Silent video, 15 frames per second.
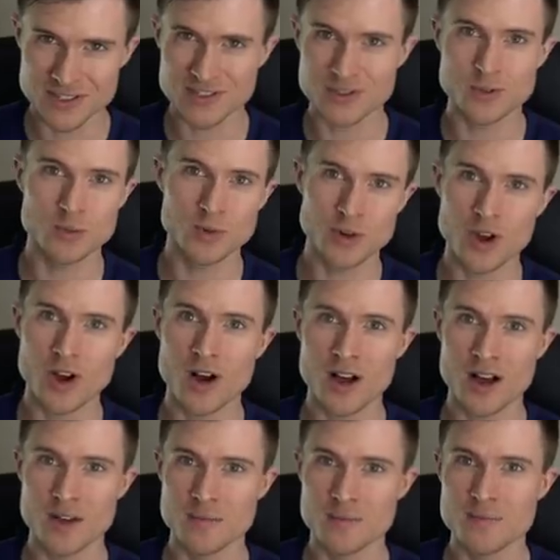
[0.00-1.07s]
super
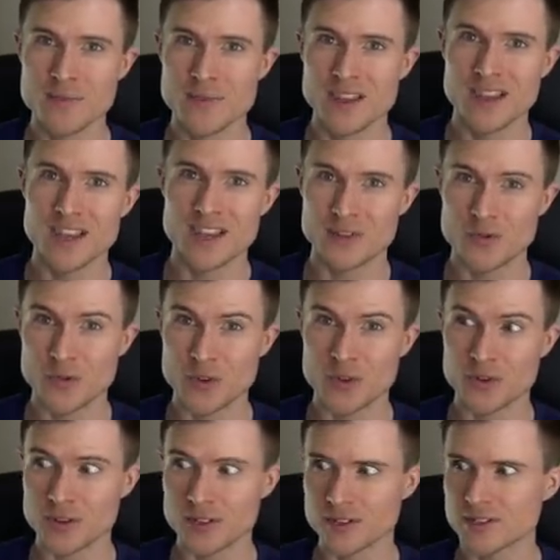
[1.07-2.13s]
calm and
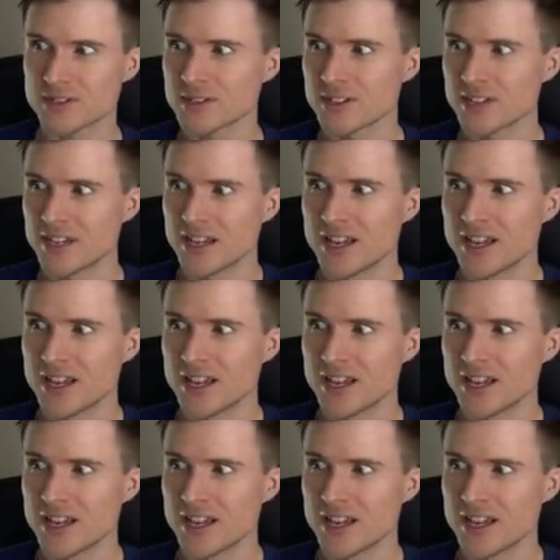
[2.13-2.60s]
fearless